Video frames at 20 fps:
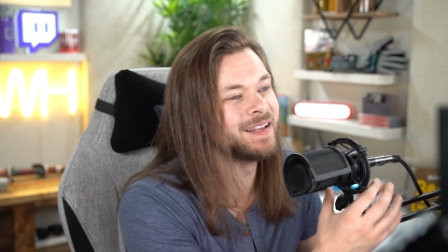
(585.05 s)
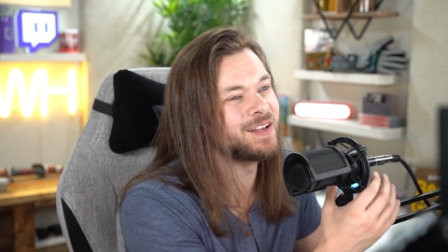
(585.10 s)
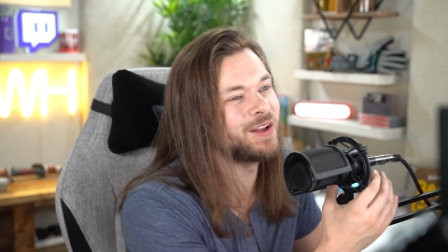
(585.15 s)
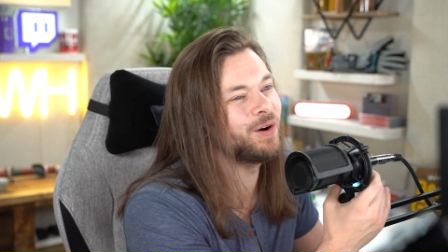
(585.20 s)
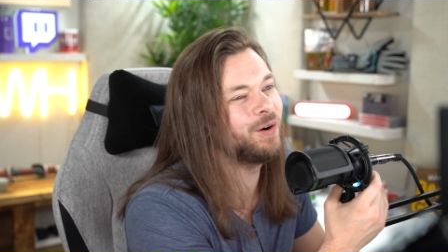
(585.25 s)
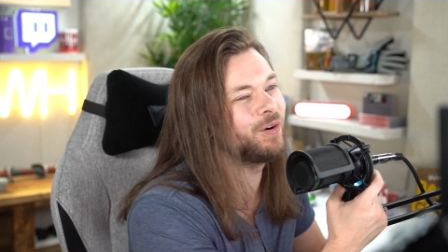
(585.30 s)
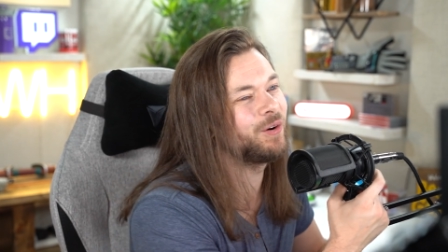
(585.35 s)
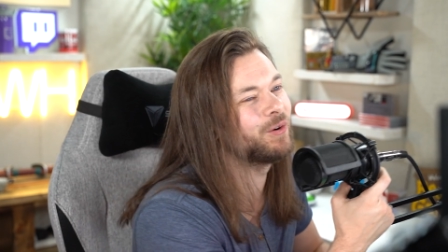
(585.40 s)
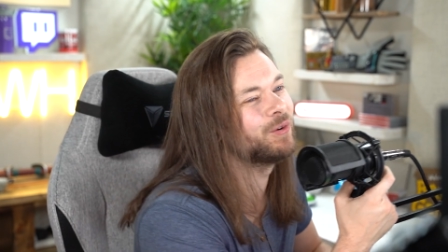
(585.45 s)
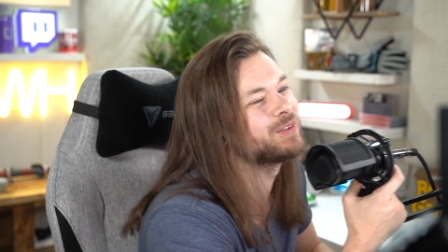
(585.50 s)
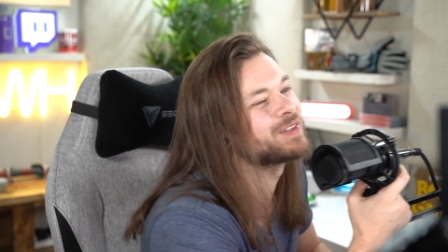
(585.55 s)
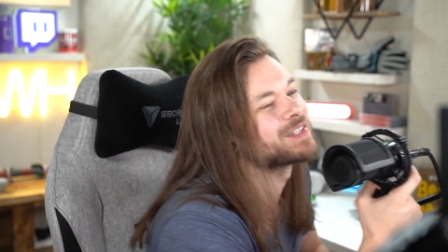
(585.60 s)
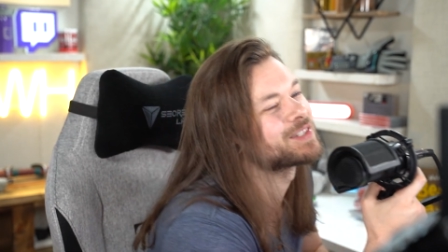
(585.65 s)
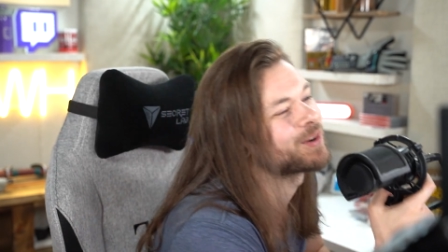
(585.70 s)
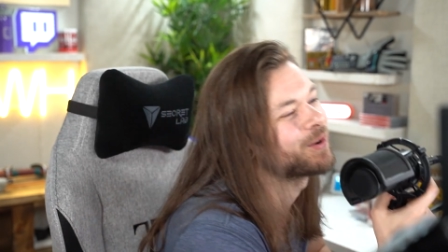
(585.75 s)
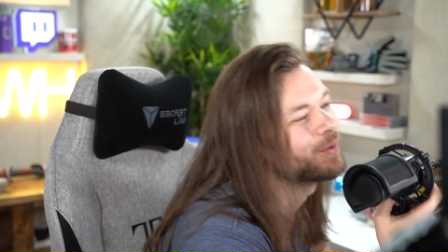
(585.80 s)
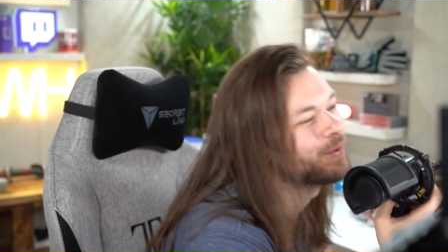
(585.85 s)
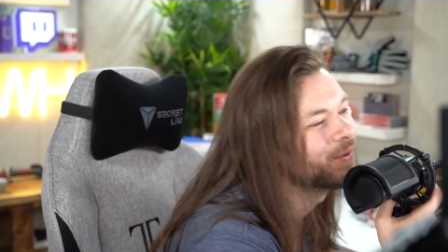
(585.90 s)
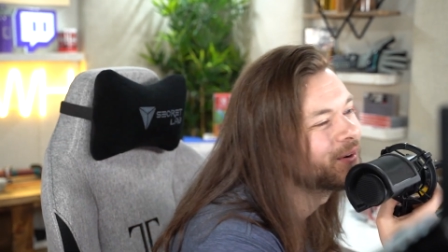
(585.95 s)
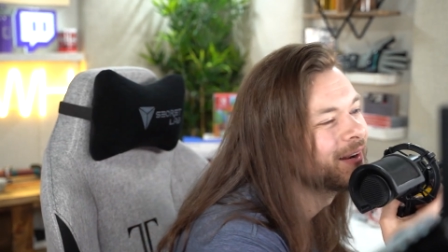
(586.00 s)
You're all
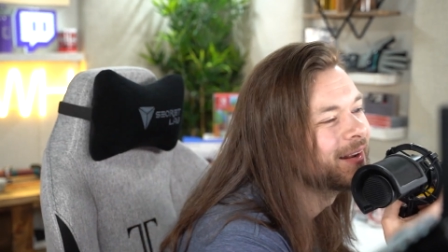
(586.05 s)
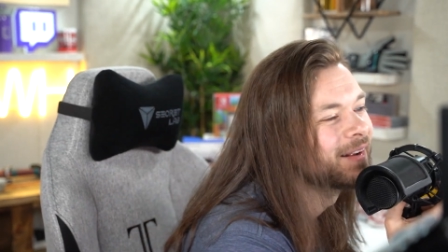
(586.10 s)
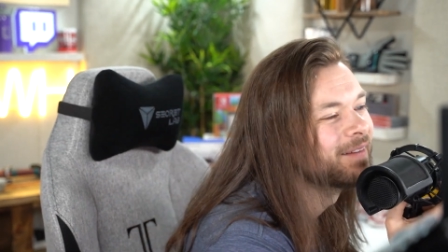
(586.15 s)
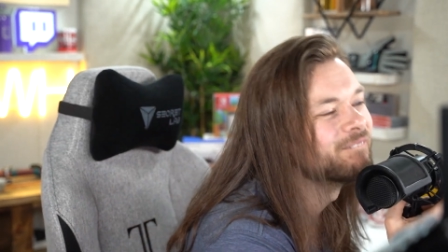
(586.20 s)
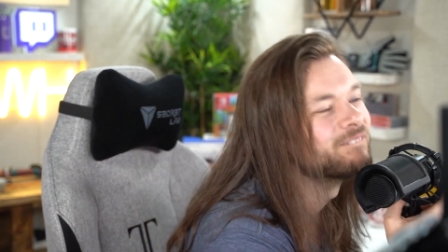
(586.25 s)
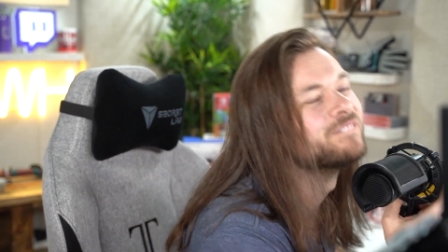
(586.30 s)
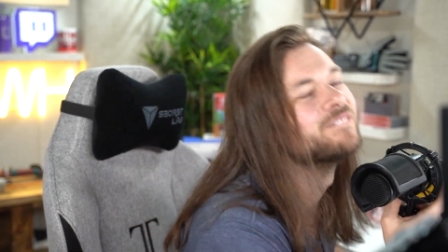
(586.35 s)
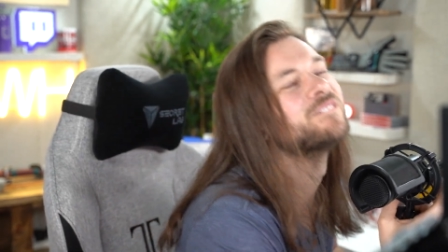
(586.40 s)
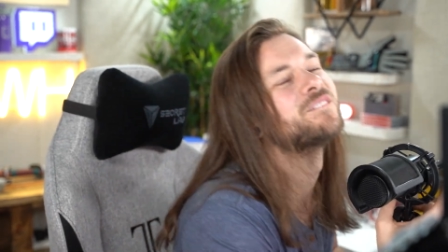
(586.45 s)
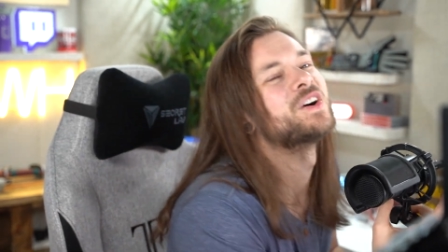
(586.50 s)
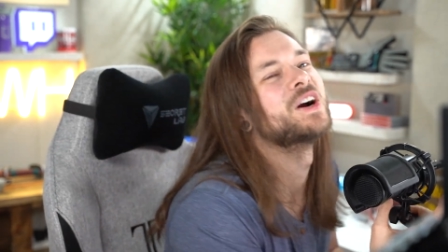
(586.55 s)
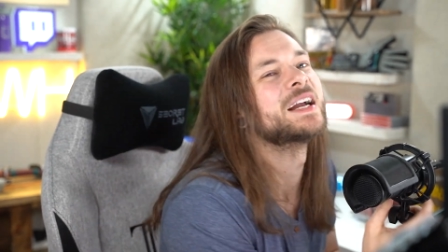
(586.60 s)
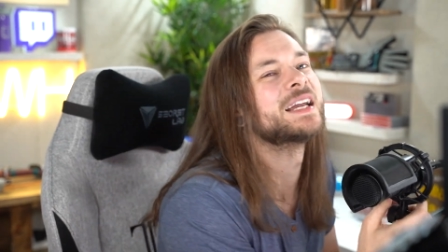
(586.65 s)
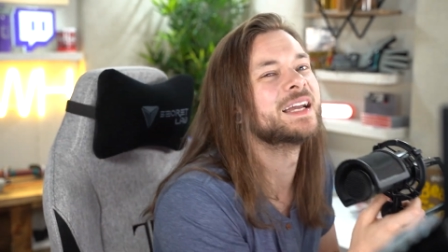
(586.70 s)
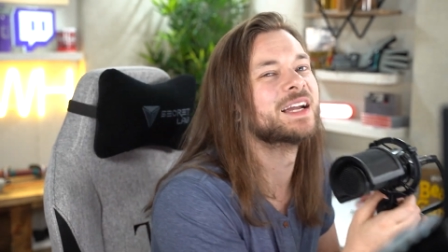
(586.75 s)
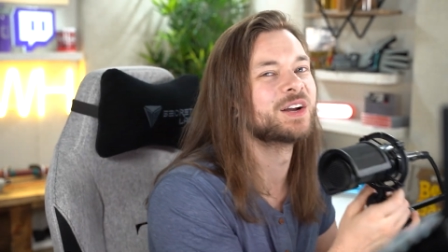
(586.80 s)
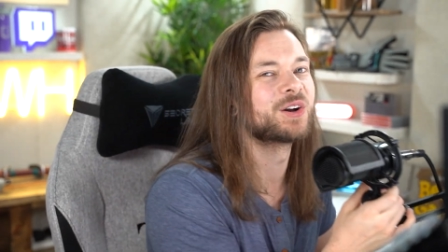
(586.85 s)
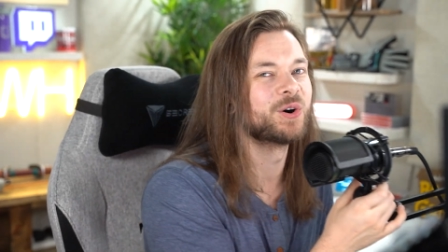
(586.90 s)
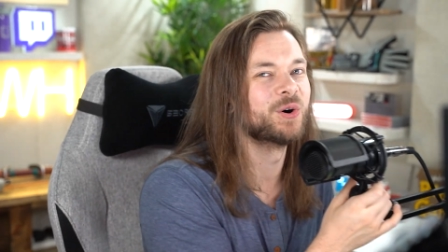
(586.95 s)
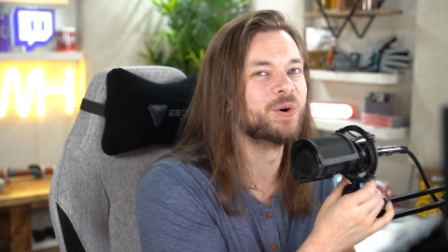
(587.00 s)
so
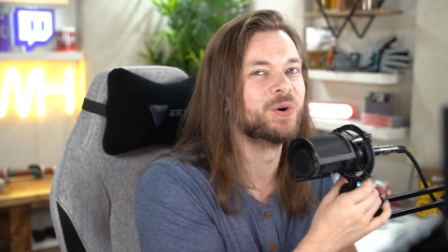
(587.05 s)
freaking